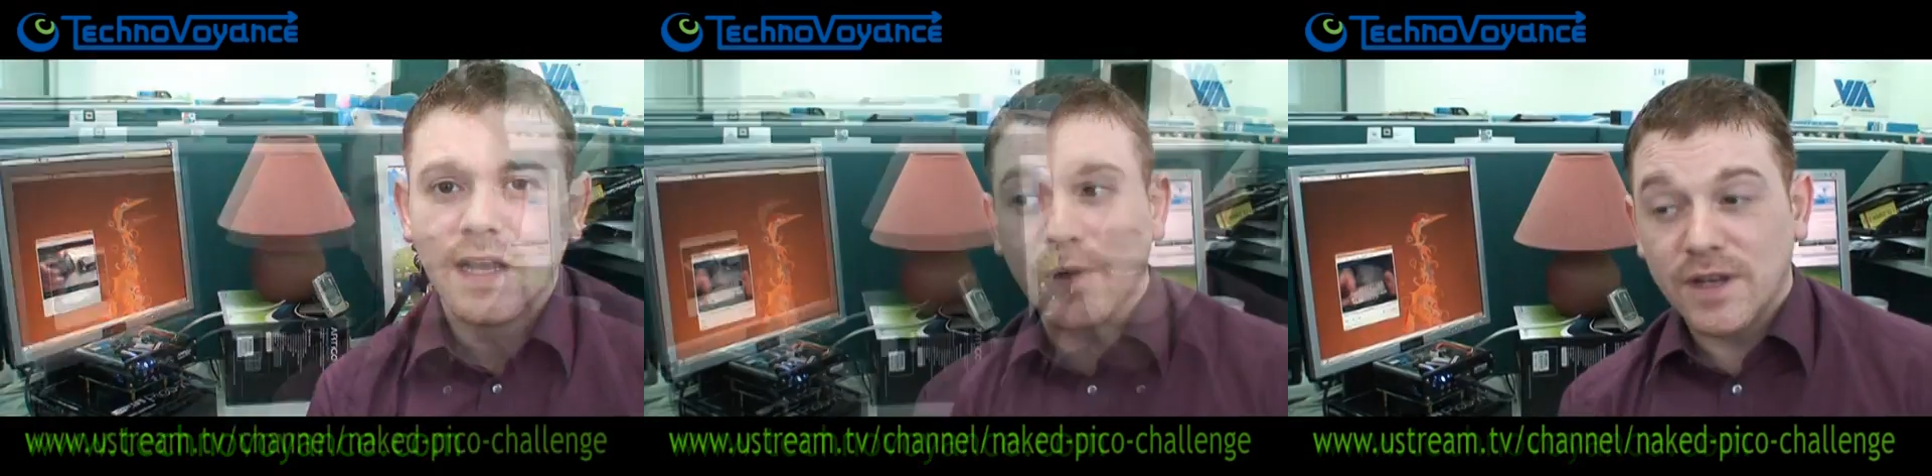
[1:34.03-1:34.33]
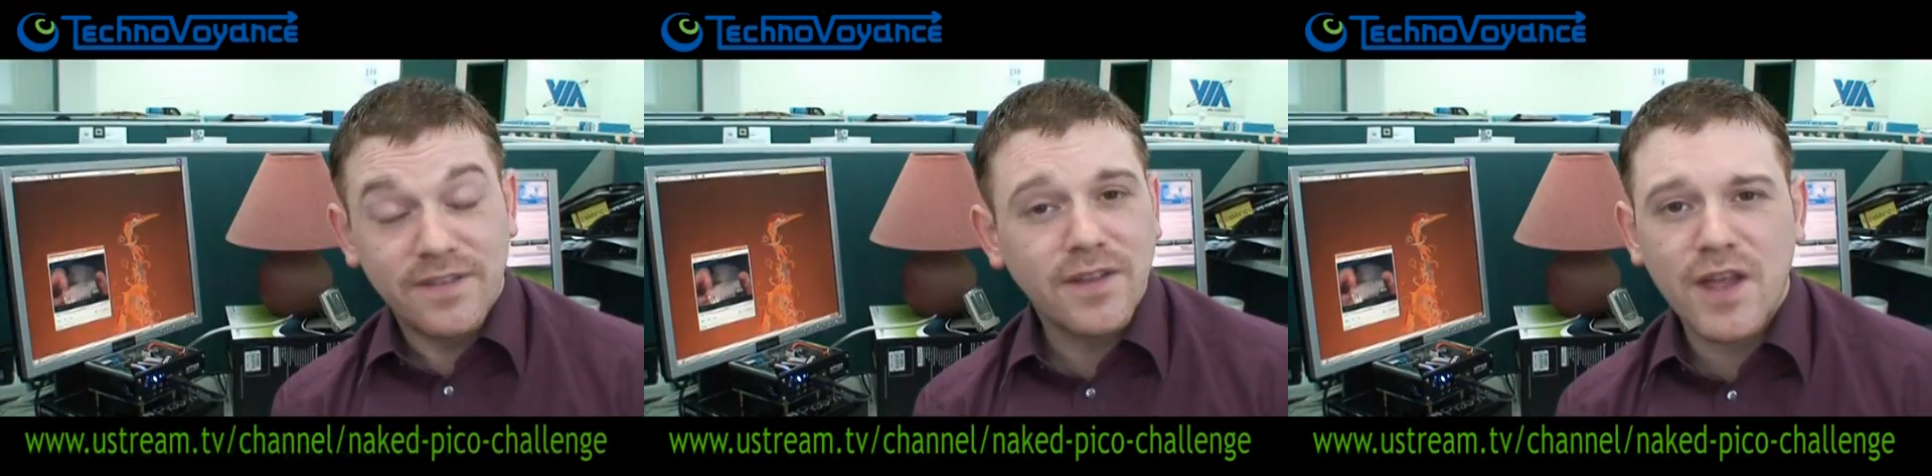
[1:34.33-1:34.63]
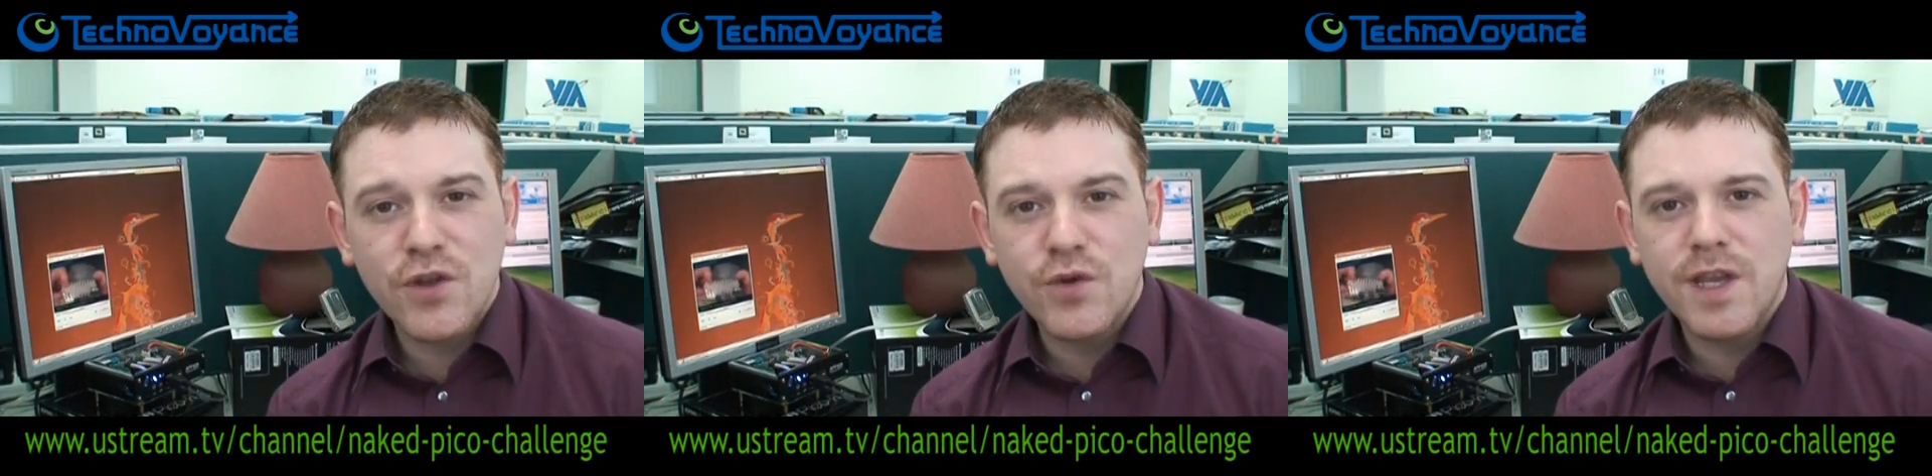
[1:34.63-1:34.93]
But until
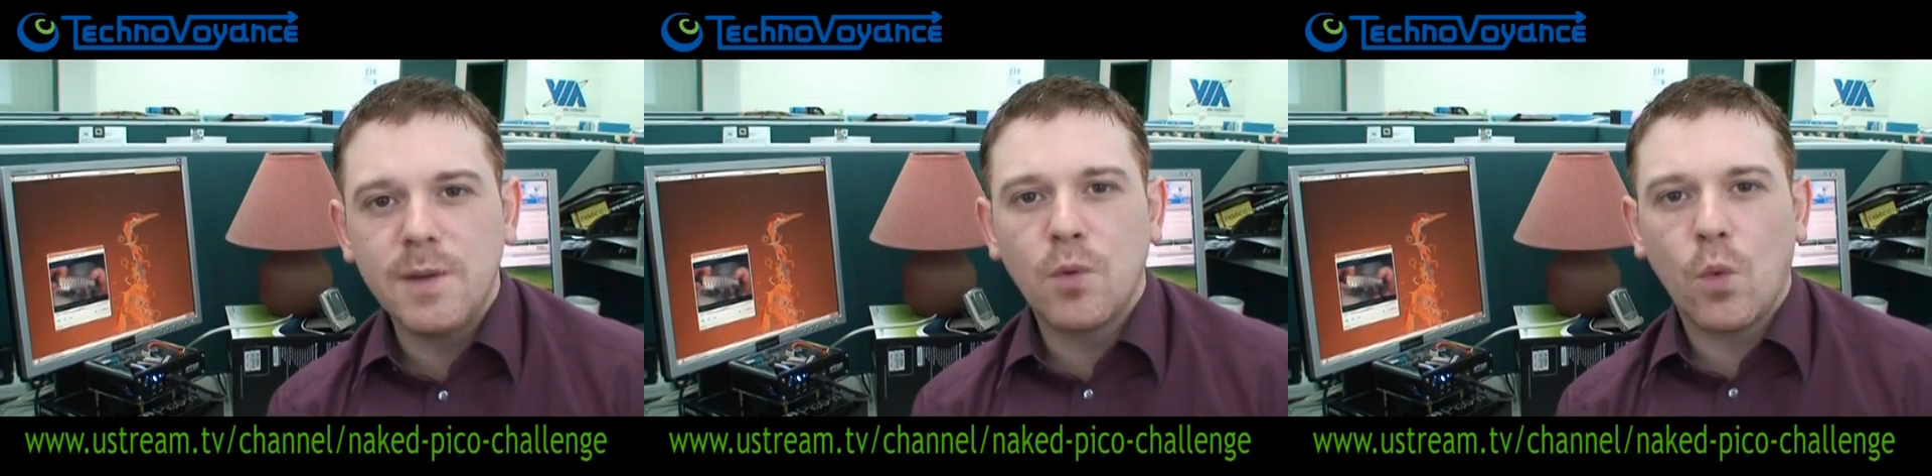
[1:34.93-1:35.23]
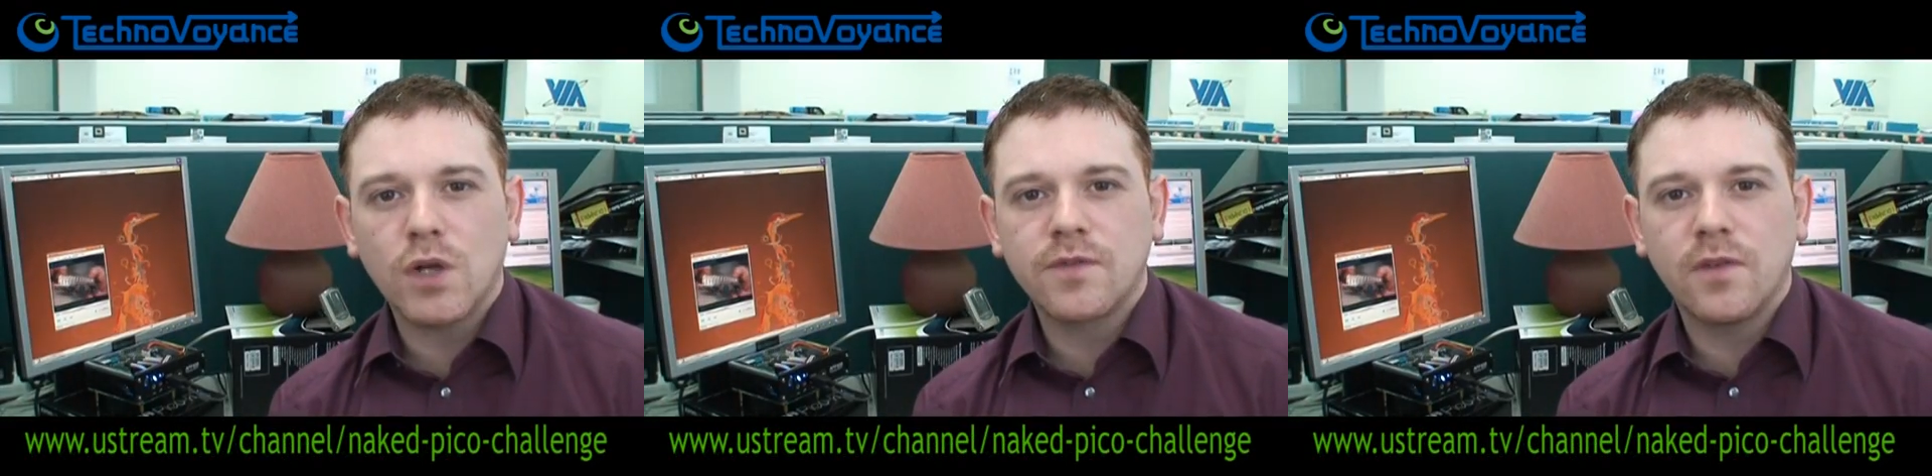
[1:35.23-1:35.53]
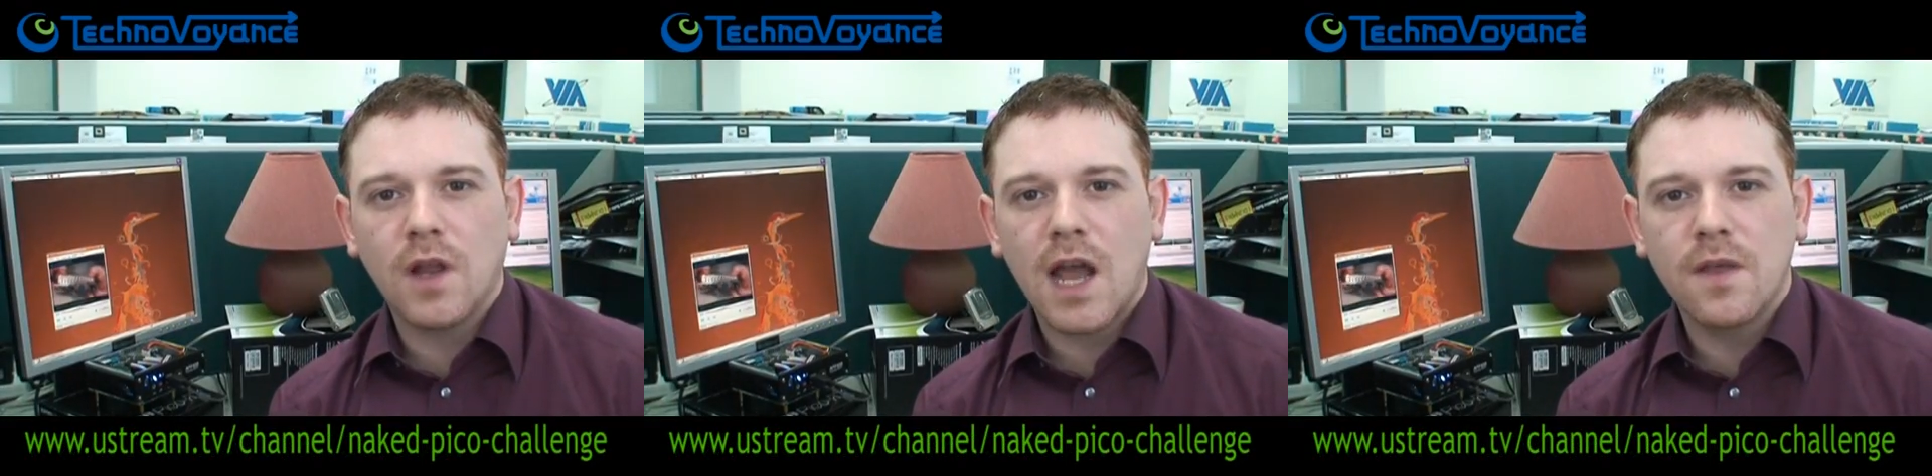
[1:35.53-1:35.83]
then, you can keep a
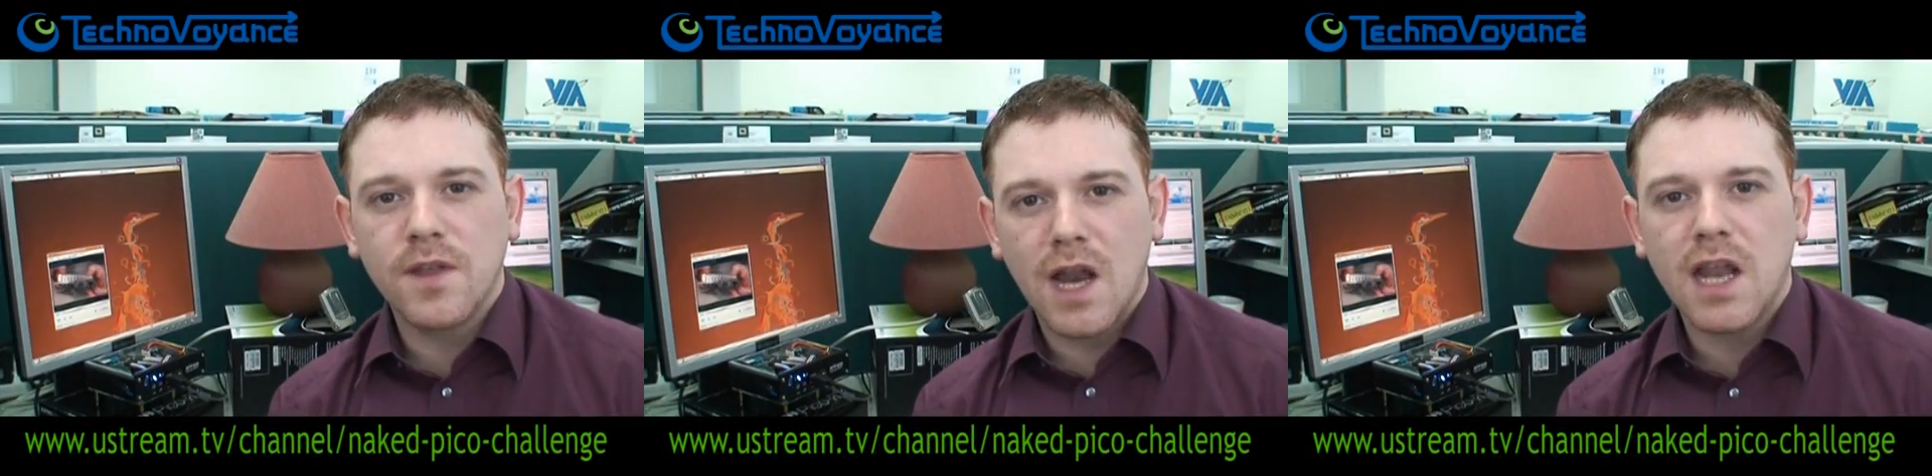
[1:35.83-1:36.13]
watchful eye on the